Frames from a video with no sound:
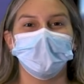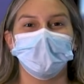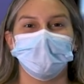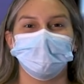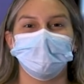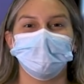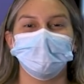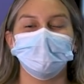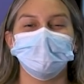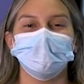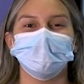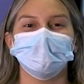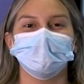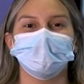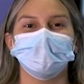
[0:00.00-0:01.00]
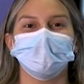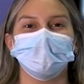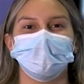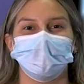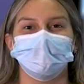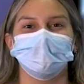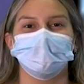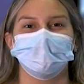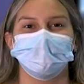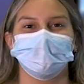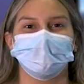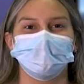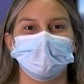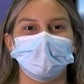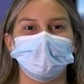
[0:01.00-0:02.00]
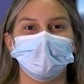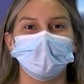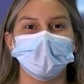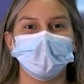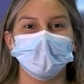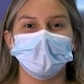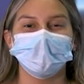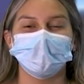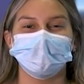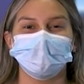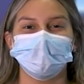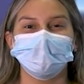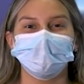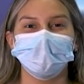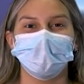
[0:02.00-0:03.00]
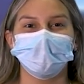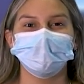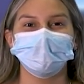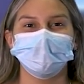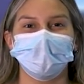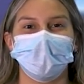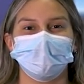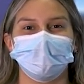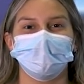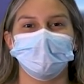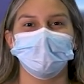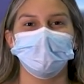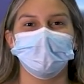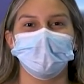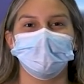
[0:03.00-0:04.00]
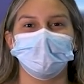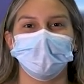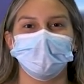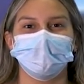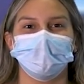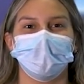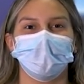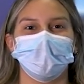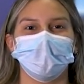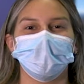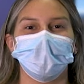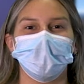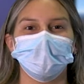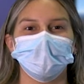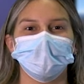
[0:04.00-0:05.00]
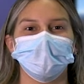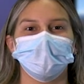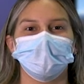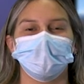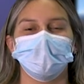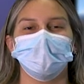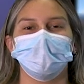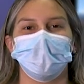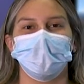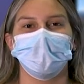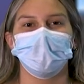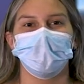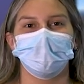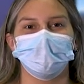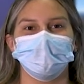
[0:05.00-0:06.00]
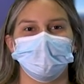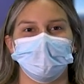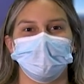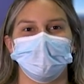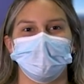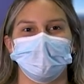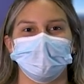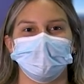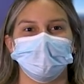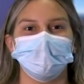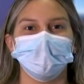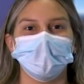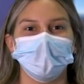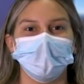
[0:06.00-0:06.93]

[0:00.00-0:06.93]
We have a few more school announcements. The CCRC has a few updates regarding college and career planning opportunities.